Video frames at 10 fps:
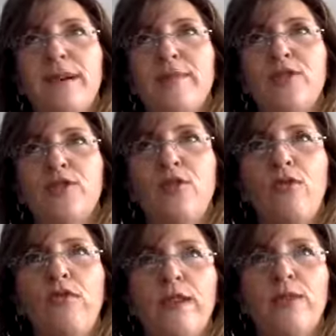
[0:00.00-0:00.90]
I'm so
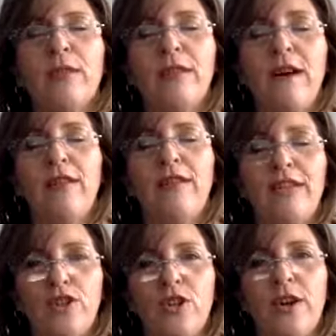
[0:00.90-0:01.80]
filled with love
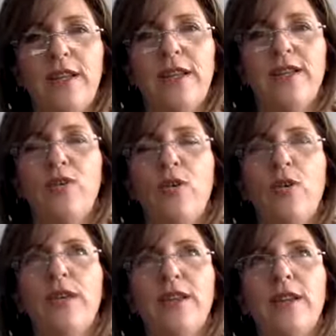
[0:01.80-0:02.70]
and joy that the
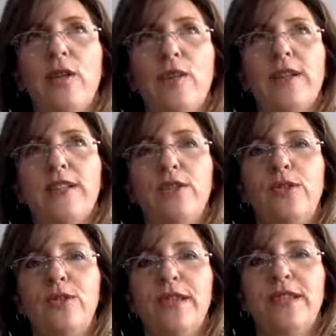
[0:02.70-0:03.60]
only thing I want to
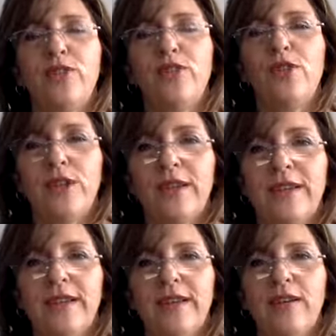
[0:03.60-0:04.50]
do is do good
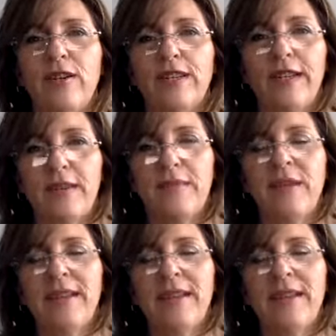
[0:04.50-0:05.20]
in God's name.